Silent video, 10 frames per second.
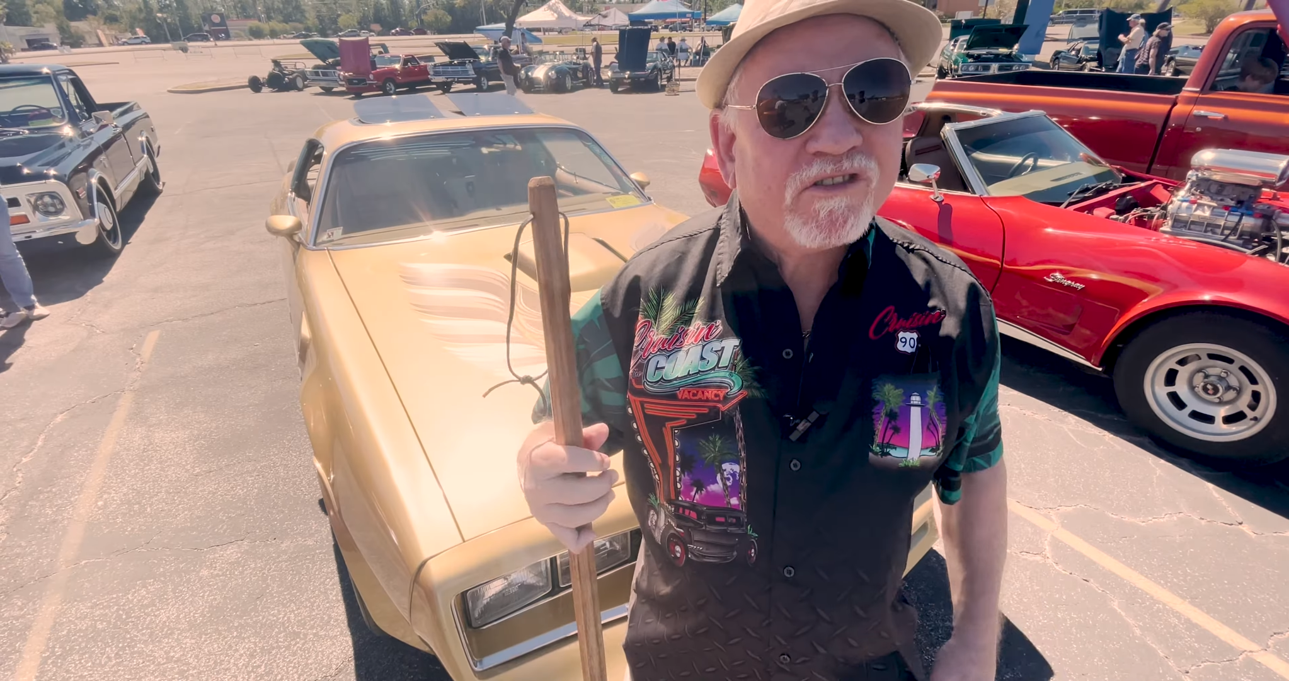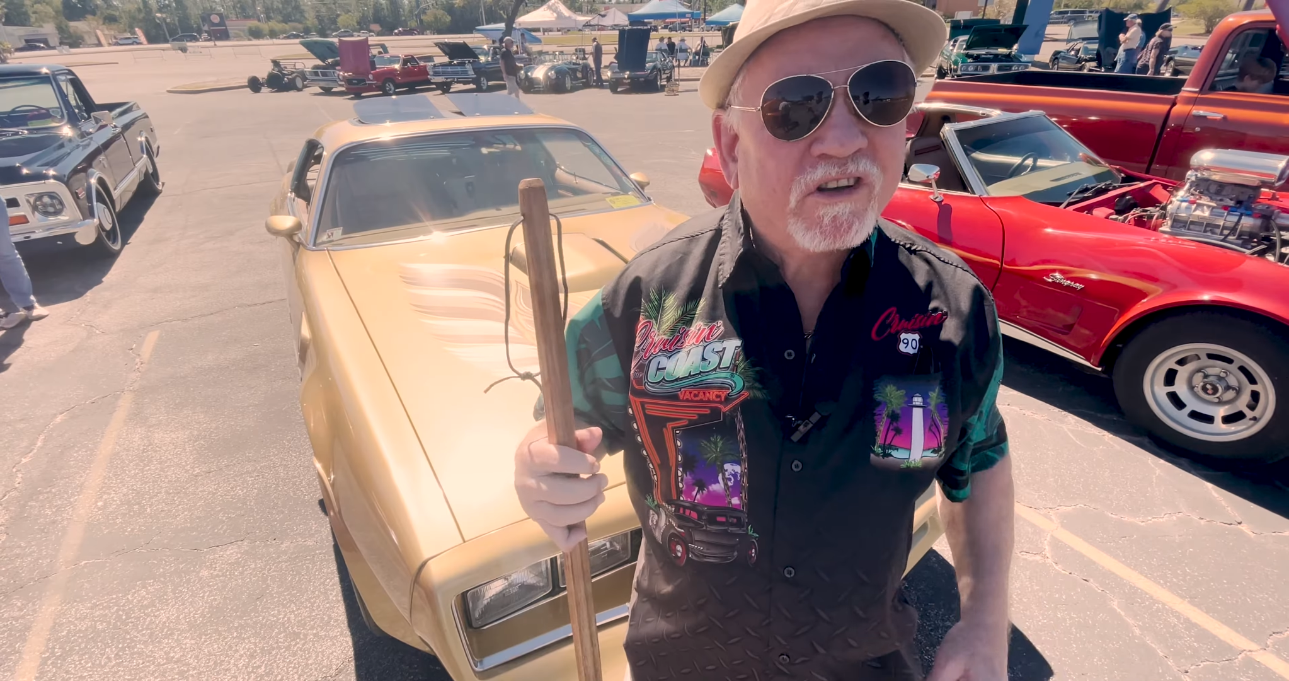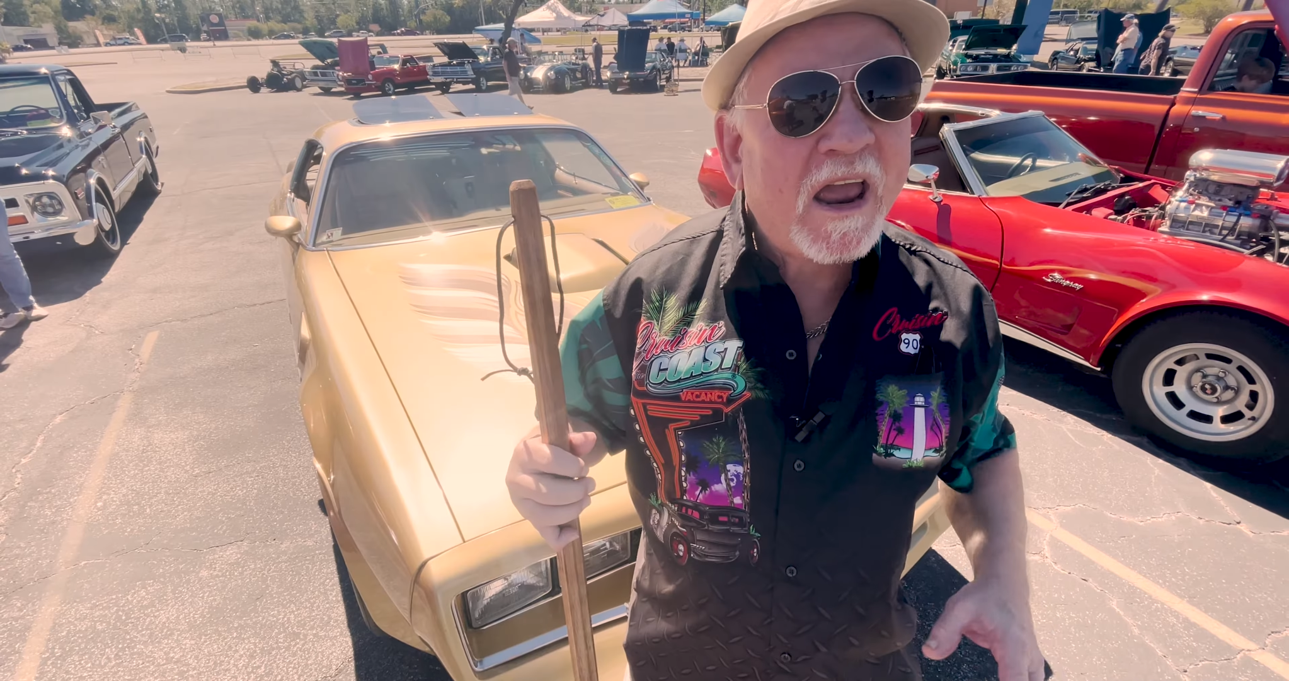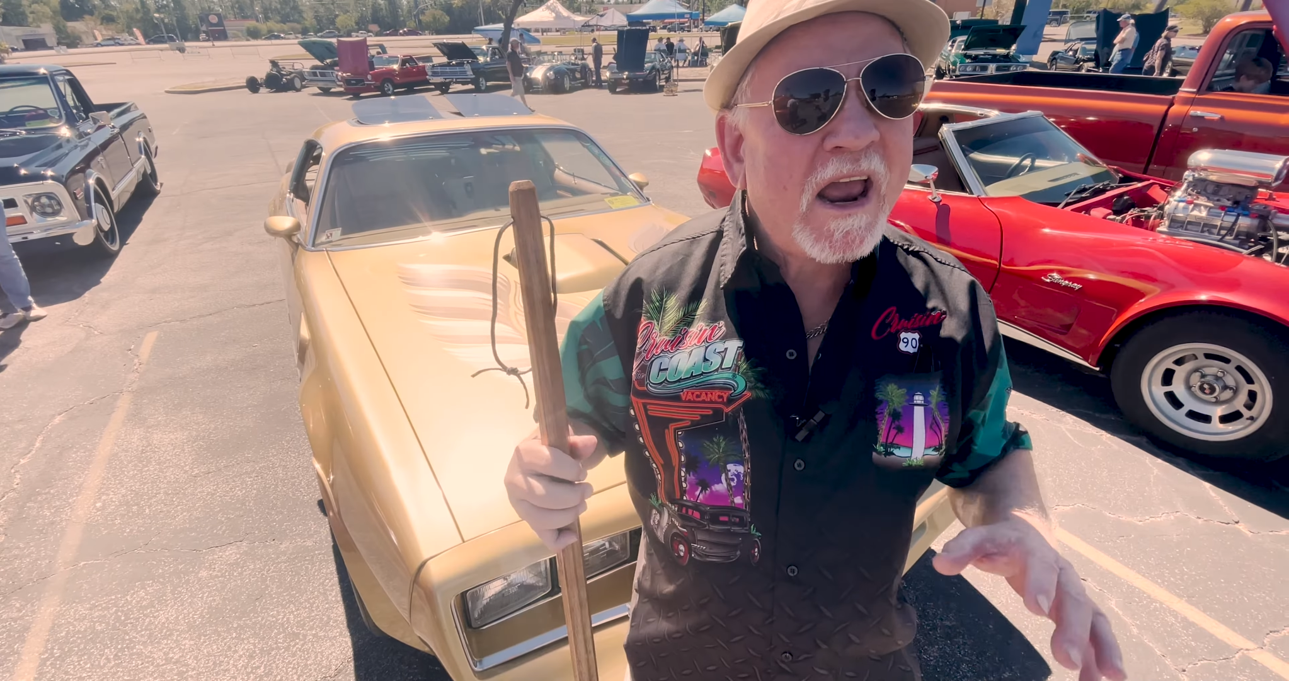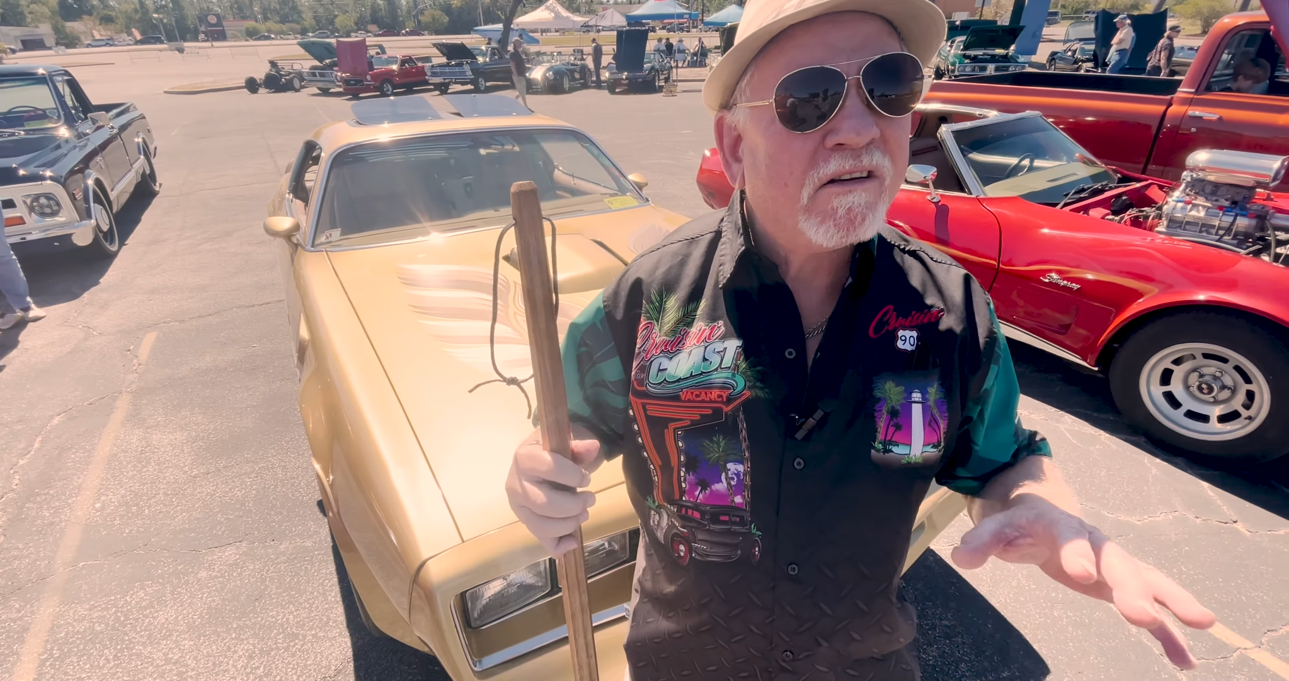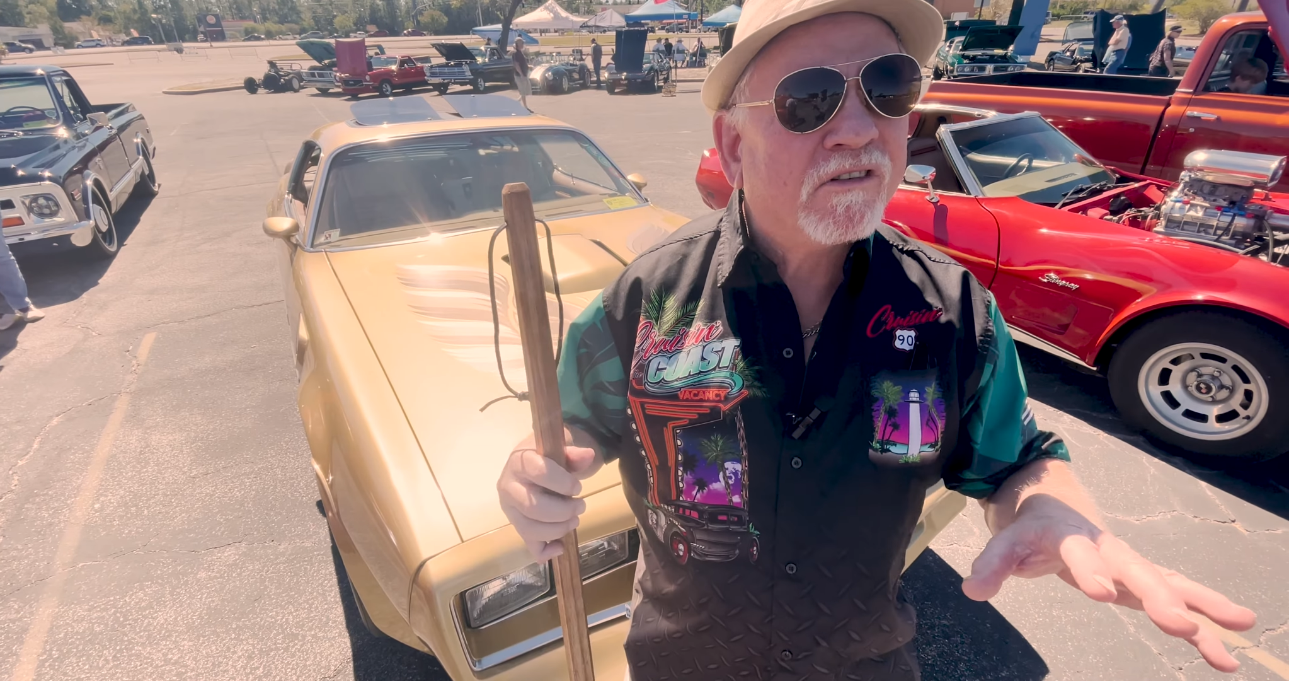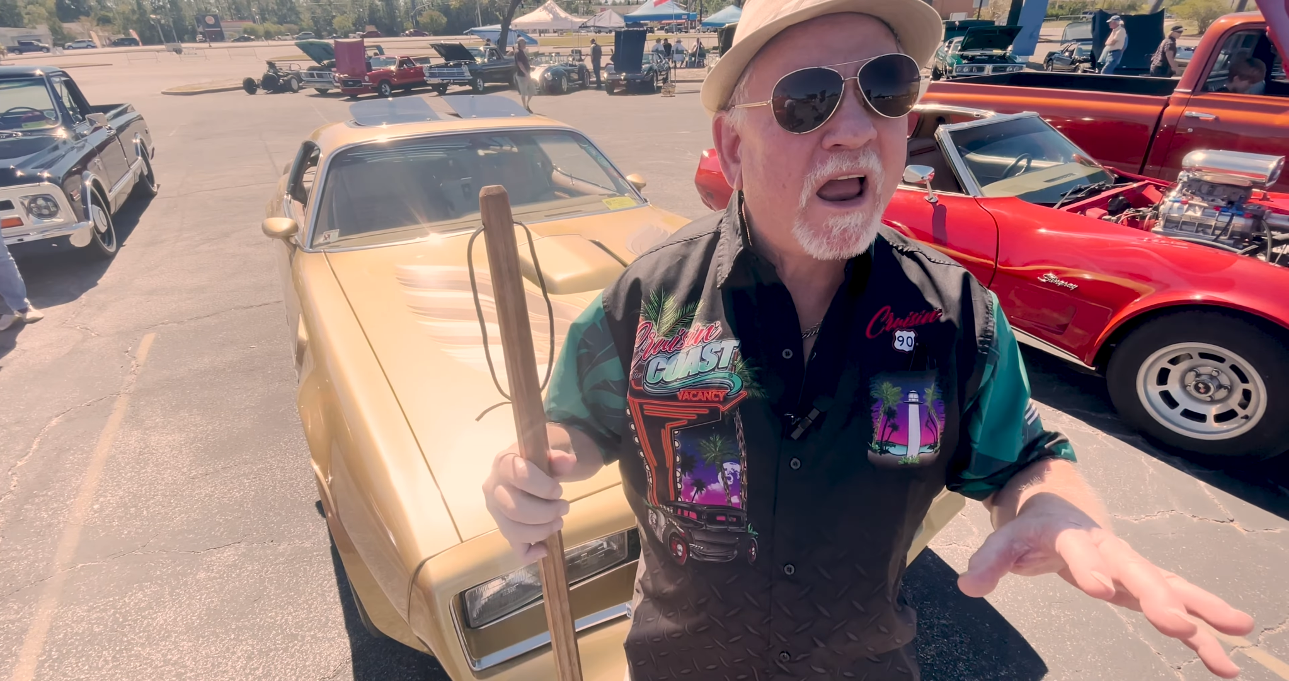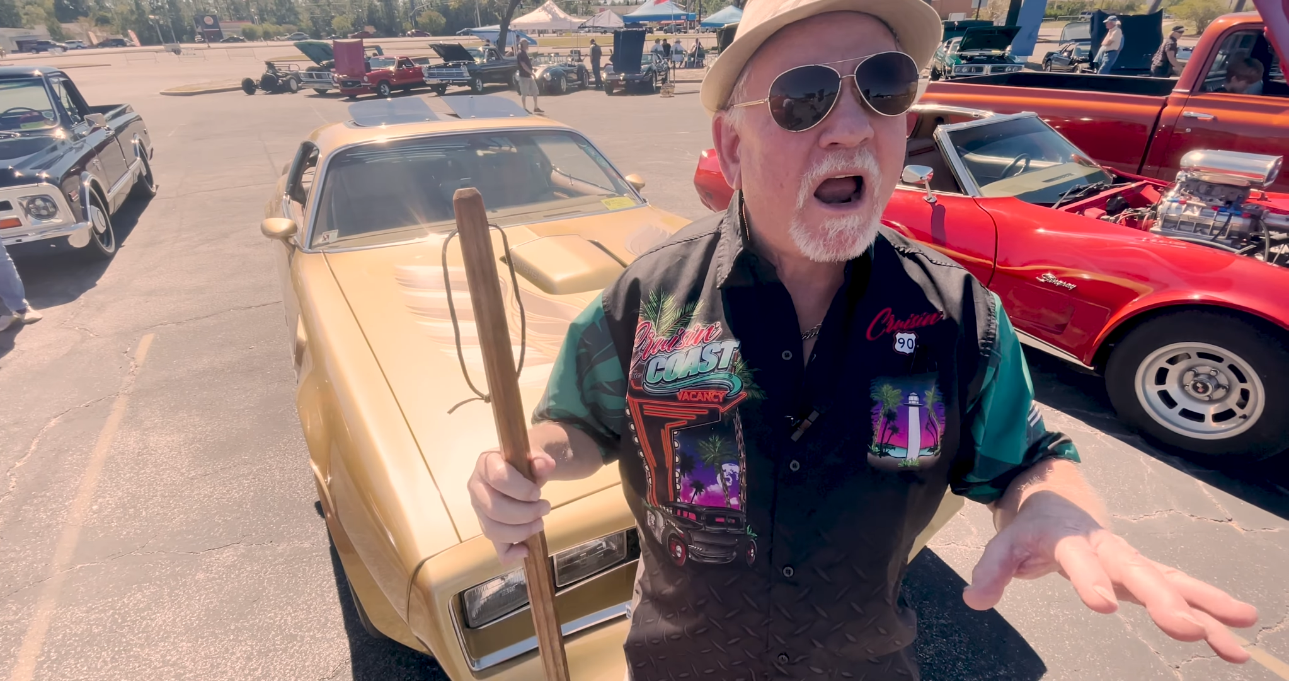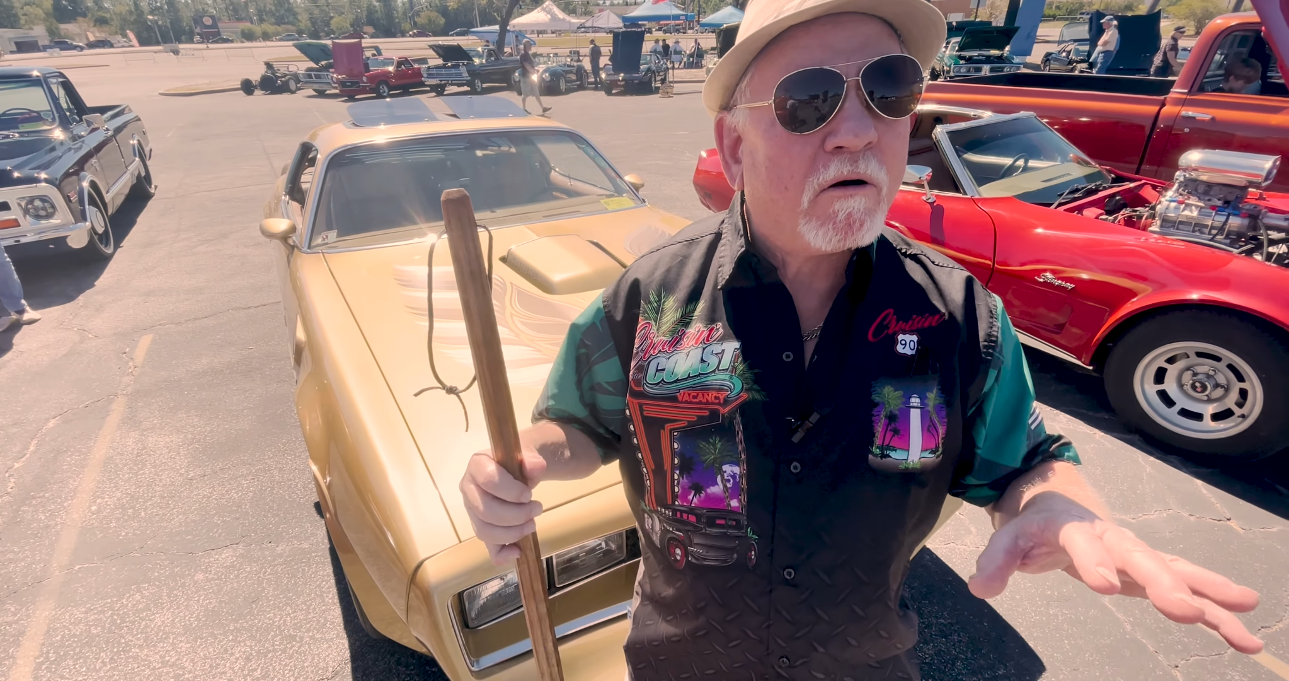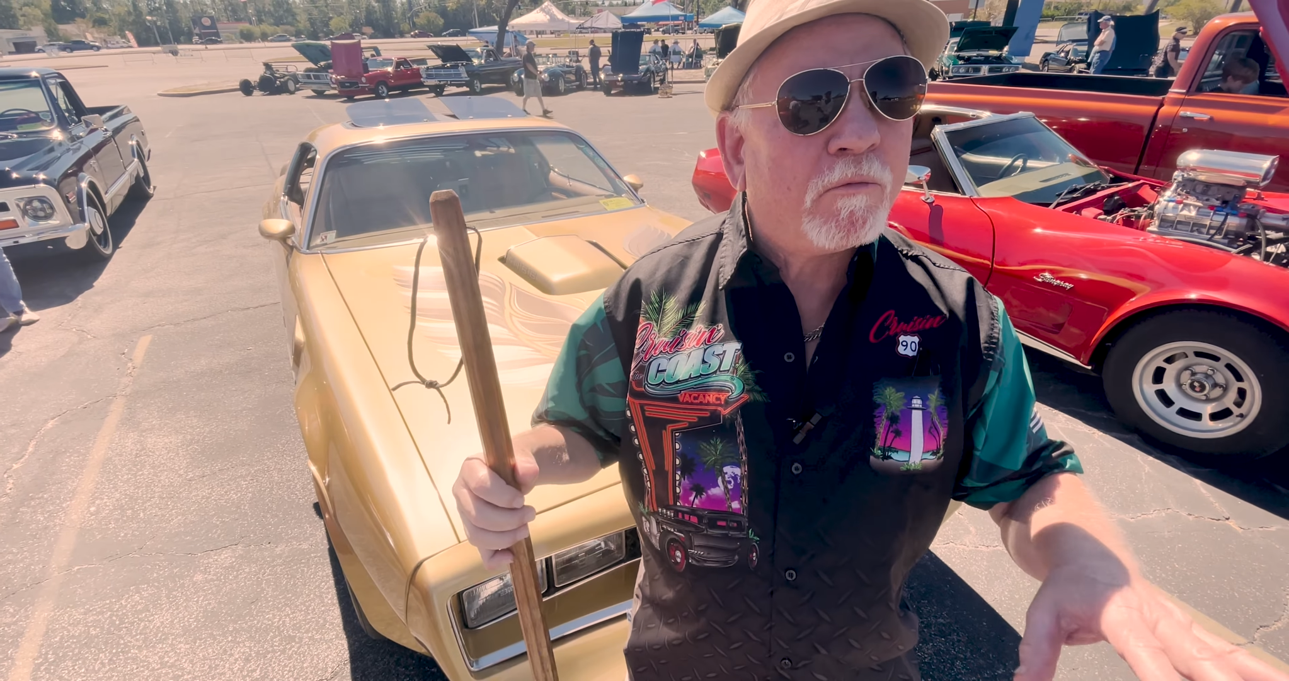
stands out